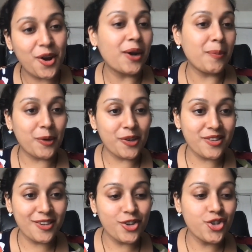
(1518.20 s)
talk about
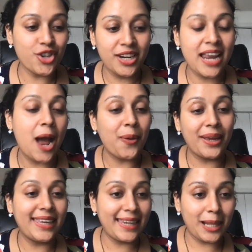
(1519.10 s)
a solution and how
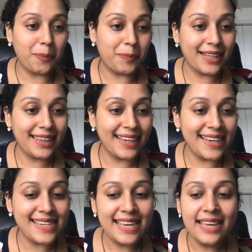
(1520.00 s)
I can help the
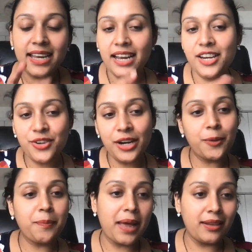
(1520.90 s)
client, and
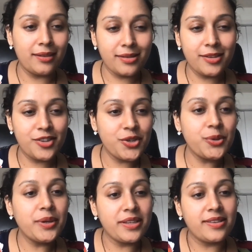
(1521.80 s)
trying to balance the
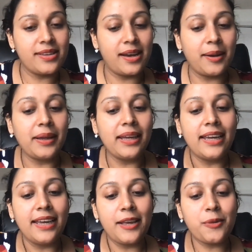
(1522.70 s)
two is
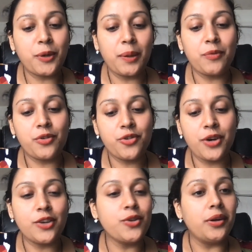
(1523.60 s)
what I'm
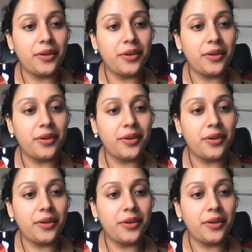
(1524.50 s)
trying to